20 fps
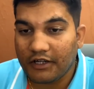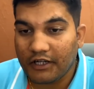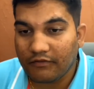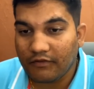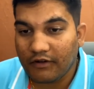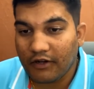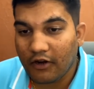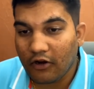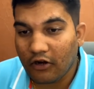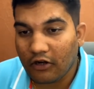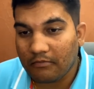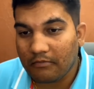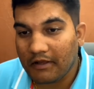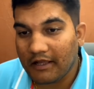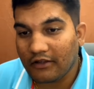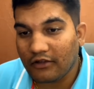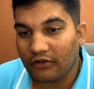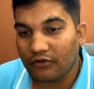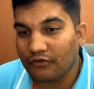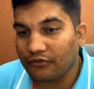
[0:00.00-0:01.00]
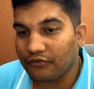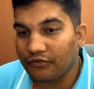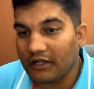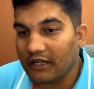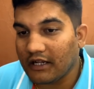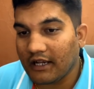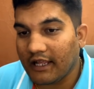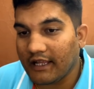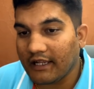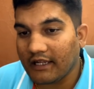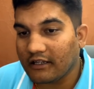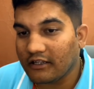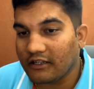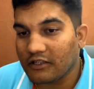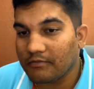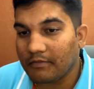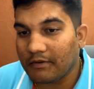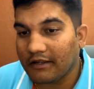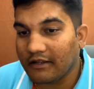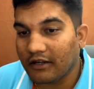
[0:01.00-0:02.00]
it will not make you feel like it
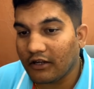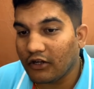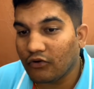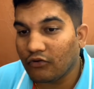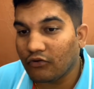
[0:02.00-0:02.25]
is better